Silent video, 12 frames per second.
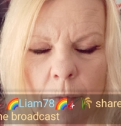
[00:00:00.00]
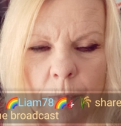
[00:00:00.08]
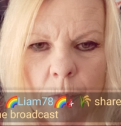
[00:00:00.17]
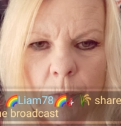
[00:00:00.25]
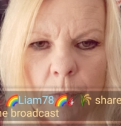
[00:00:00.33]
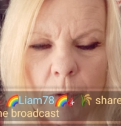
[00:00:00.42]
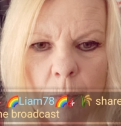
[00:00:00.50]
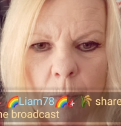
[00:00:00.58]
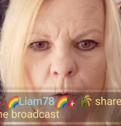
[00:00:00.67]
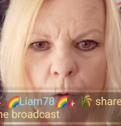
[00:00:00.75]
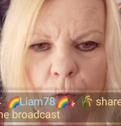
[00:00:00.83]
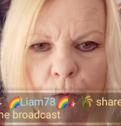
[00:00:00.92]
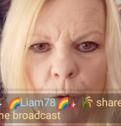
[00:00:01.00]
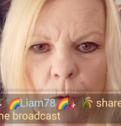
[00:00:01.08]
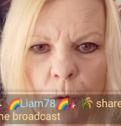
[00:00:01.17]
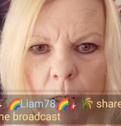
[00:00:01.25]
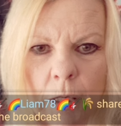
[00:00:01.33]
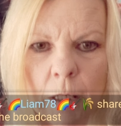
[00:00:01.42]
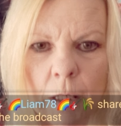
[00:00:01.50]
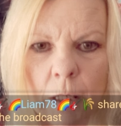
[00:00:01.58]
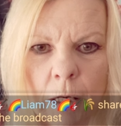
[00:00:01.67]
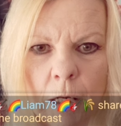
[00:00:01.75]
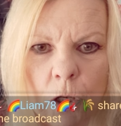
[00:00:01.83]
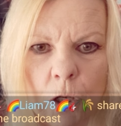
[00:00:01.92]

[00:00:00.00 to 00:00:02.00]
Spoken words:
microphone in your